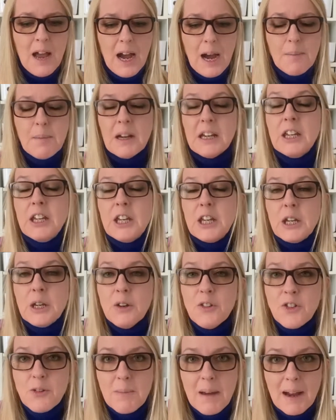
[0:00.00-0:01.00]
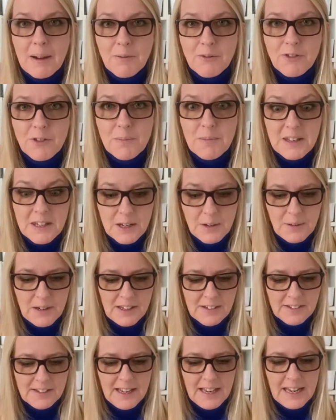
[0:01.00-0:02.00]
a huge amount from the
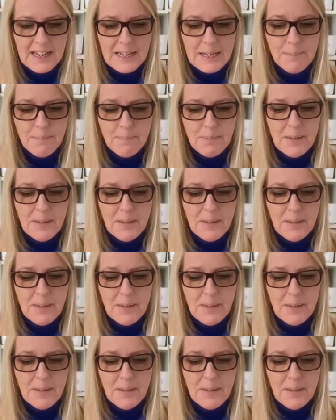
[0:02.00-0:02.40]
USA,